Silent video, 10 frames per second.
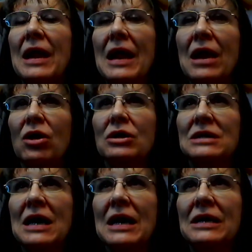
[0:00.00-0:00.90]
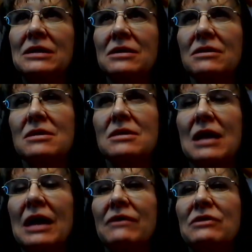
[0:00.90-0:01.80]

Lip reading: airtight kind of